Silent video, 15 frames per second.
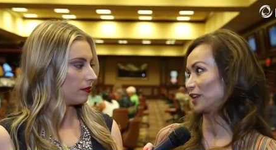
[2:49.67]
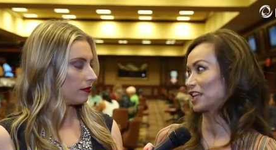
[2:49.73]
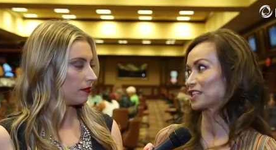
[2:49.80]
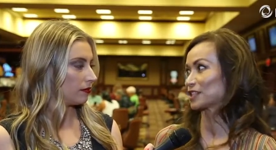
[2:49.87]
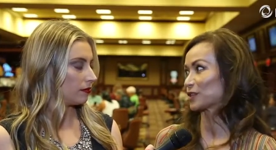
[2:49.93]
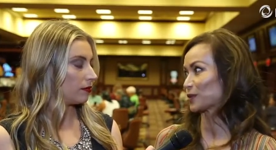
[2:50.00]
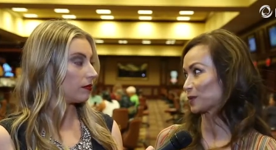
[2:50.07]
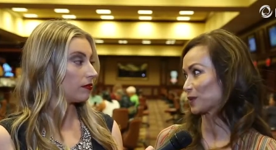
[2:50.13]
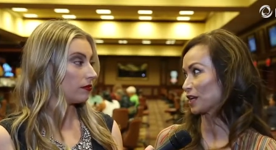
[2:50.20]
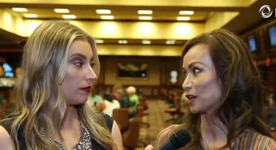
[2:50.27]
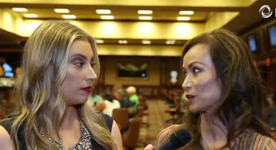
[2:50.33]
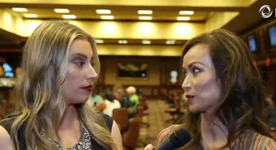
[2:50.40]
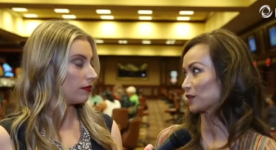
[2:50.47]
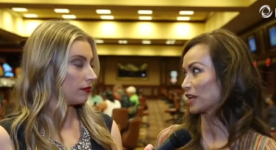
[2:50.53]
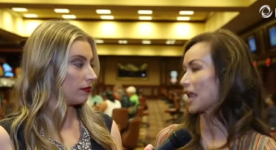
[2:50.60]
Speaker 1: less than
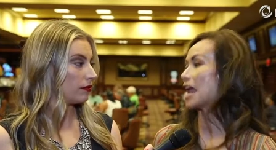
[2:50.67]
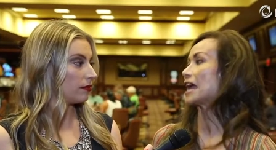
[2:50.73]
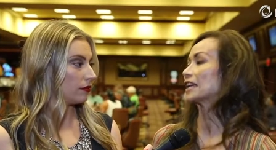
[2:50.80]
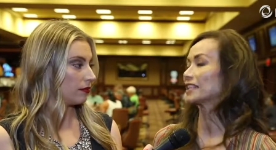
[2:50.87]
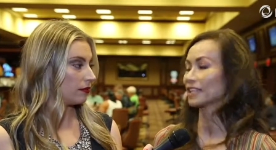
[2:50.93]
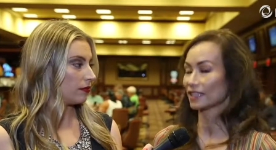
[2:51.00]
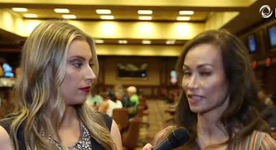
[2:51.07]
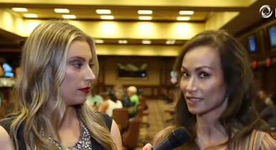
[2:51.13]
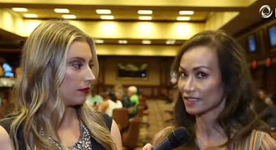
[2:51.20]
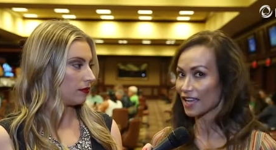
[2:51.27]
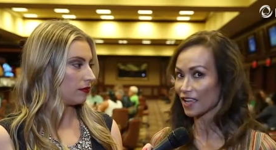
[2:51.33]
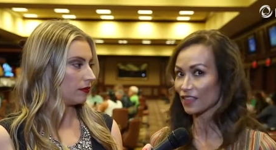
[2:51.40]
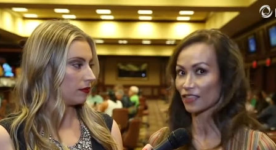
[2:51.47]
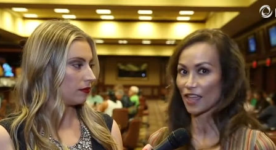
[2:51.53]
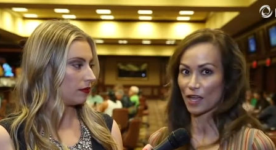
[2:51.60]
$300 and get the
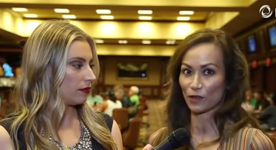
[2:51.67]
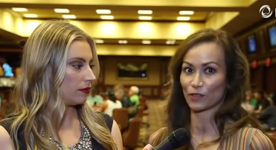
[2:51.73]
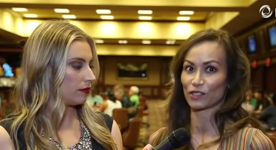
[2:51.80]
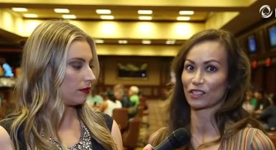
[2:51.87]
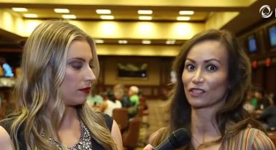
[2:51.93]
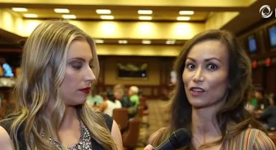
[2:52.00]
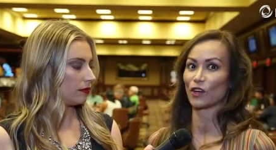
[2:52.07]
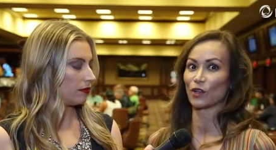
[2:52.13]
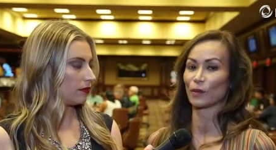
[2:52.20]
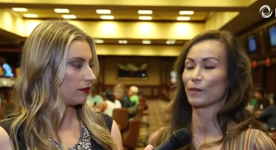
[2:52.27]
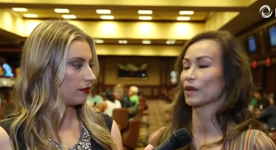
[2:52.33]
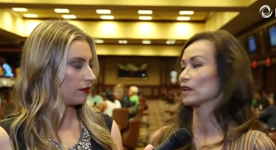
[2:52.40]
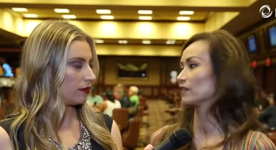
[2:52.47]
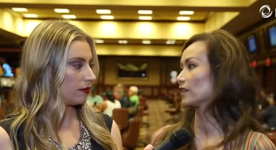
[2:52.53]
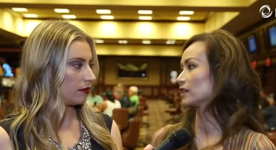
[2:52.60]
$10,000
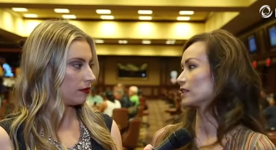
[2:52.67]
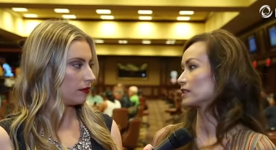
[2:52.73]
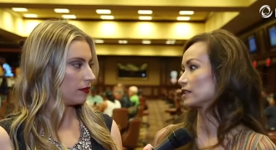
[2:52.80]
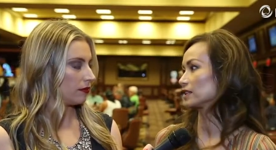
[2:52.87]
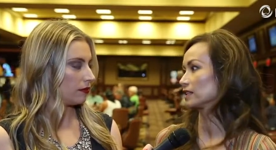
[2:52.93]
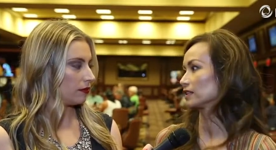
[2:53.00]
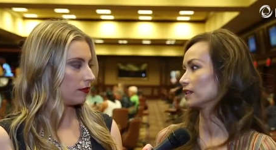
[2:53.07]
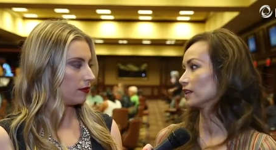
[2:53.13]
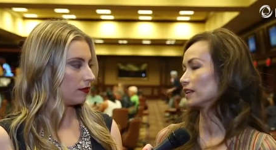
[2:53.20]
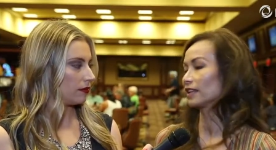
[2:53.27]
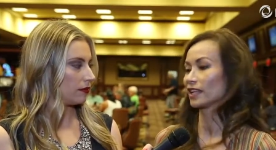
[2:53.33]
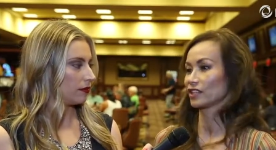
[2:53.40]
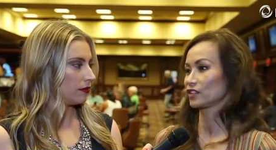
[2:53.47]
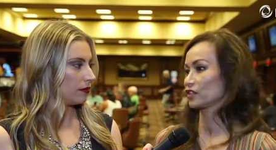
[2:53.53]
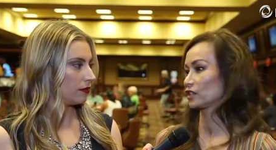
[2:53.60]
main event seat,
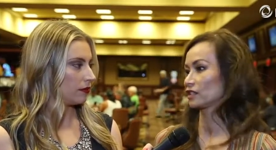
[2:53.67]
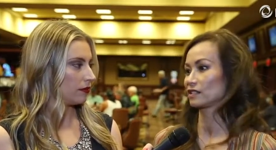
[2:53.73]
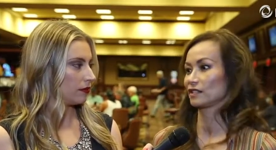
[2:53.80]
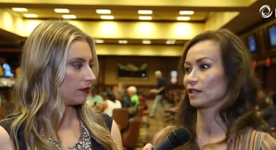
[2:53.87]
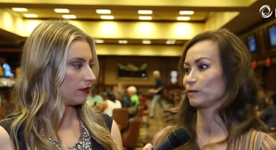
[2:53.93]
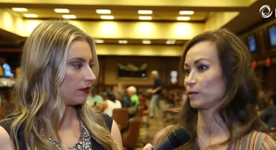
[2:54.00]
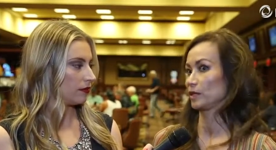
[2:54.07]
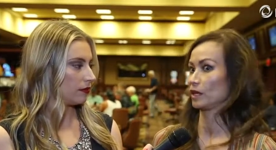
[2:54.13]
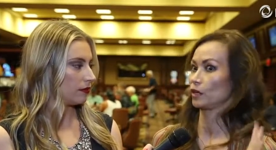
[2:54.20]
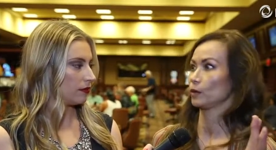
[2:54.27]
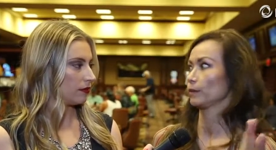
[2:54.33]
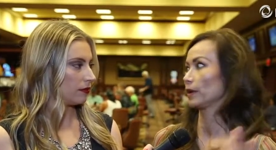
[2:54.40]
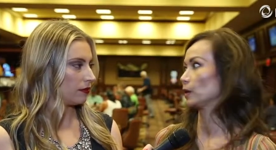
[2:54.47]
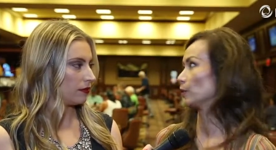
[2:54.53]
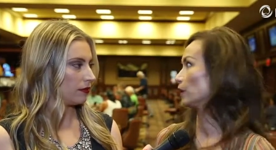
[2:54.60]
that's just, I mean, I
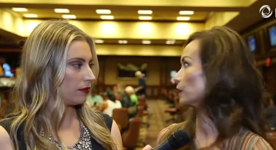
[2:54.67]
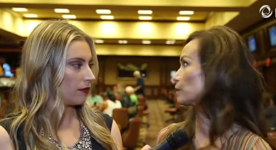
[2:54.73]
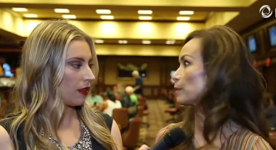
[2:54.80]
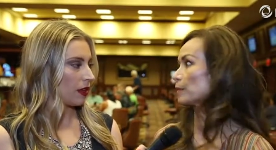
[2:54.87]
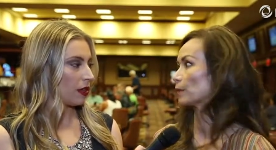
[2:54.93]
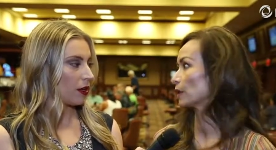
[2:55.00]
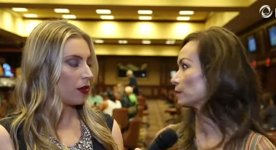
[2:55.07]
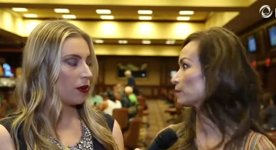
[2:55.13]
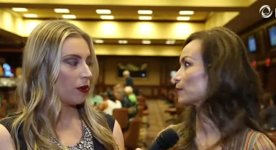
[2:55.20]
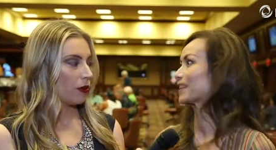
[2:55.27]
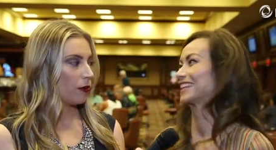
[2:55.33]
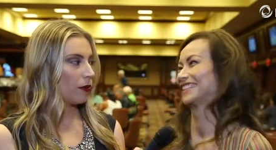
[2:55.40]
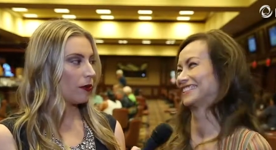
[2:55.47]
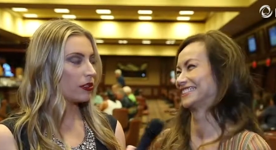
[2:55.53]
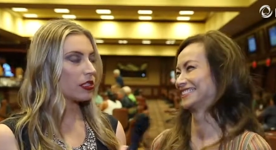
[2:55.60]
hope I win, but.
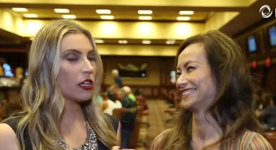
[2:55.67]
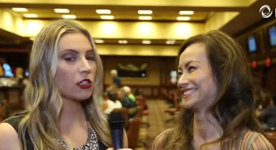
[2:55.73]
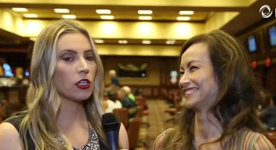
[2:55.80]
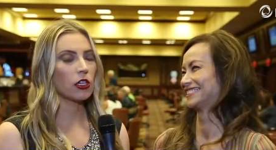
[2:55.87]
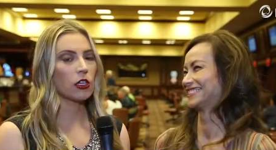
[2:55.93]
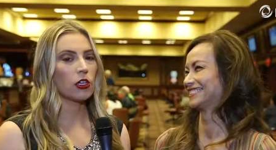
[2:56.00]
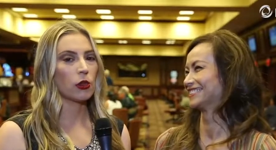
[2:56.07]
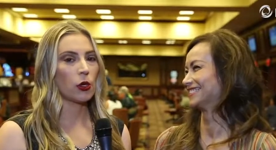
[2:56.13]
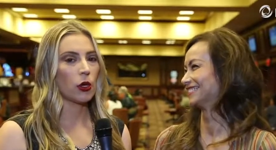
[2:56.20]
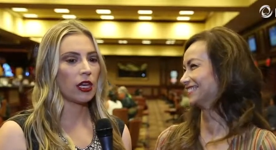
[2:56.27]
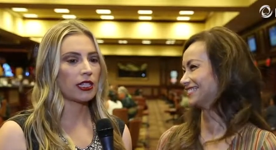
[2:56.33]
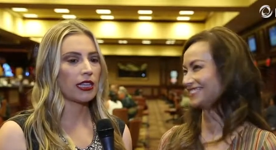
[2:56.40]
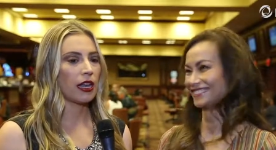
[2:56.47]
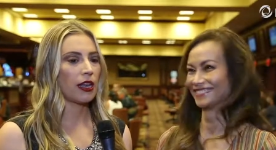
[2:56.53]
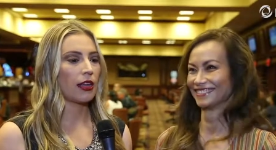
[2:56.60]
Speaker 2: It's also, you know, you're throwing a
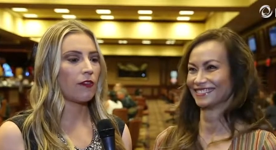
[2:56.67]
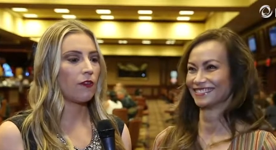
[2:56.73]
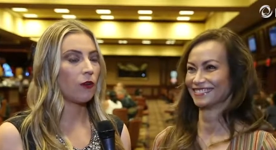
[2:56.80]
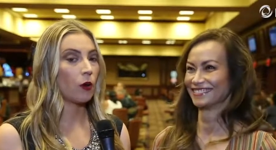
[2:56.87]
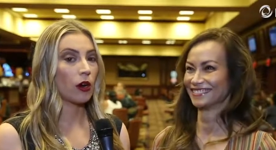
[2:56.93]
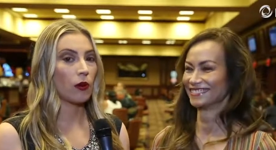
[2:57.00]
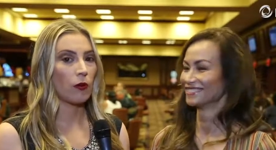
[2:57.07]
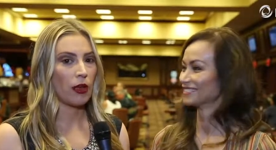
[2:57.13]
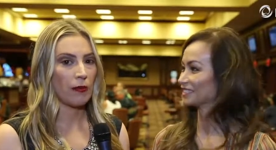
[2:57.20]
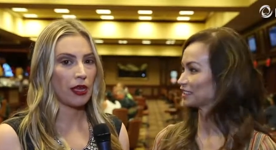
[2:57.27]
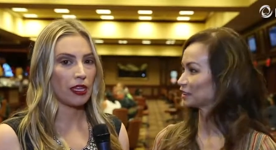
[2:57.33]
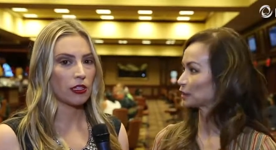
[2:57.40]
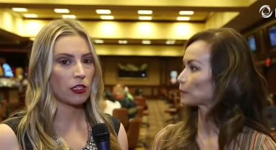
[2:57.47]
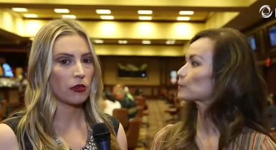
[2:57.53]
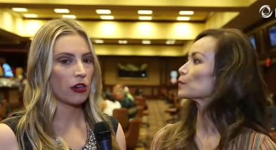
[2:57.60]
satellite for
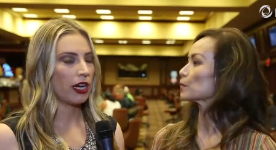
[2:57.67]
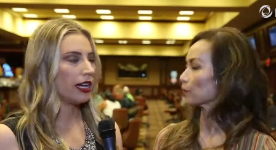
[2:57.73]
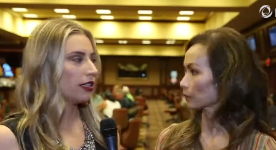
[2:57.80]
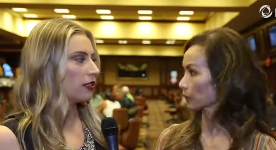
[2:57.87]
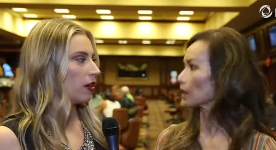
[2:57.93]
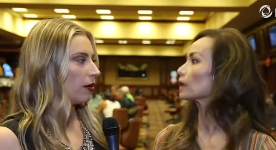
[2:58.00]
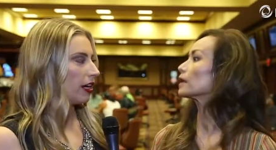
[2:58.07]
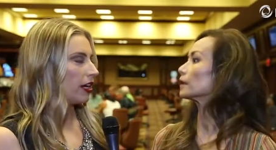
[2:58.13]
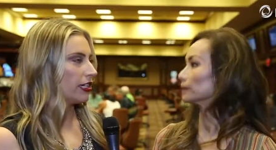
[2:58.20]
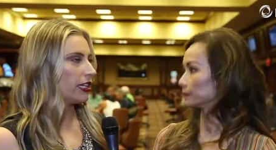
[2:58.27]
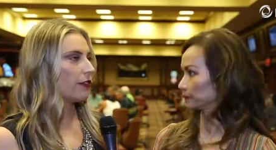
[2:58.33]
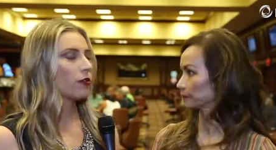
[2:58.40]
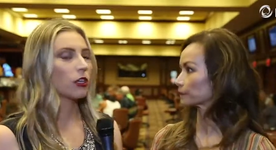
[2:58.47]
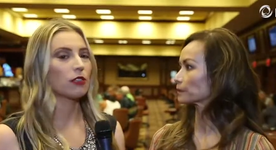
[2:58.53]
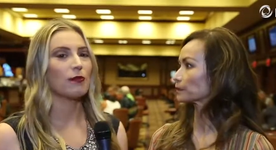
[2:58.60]
women, so there is a guarantee.
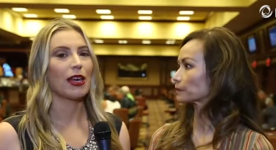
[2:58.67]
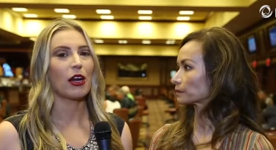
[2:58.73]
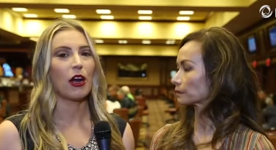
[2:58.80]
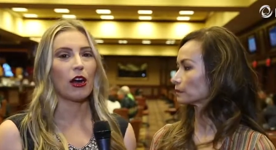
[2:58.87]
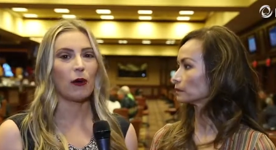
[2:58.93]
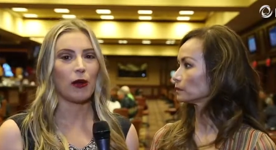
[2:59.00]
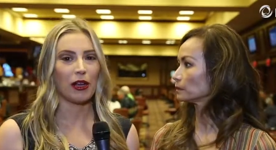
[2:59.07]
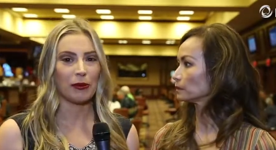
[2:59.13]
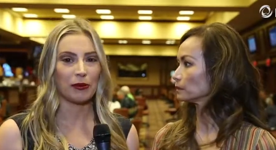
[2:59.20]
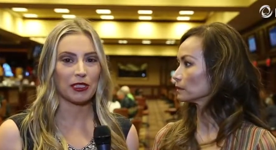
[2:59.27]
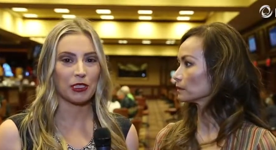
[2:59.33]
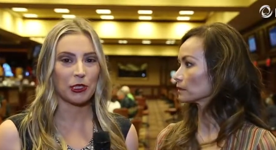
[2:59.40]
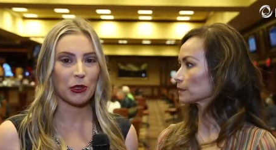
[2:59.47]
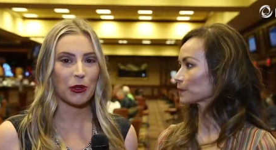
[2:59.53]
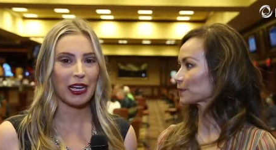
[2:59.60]
Of course, men are welcome to
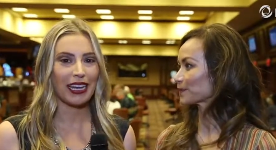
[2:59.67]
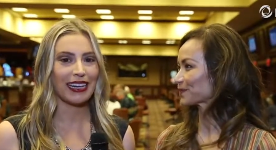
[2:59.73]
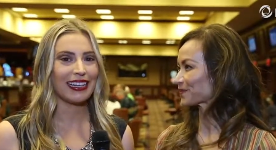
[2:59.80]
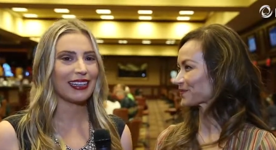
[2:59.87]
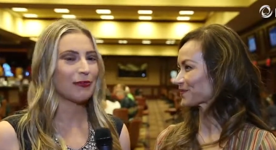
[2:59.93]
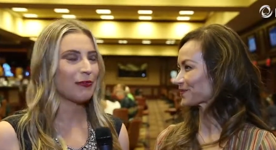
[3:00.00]
join.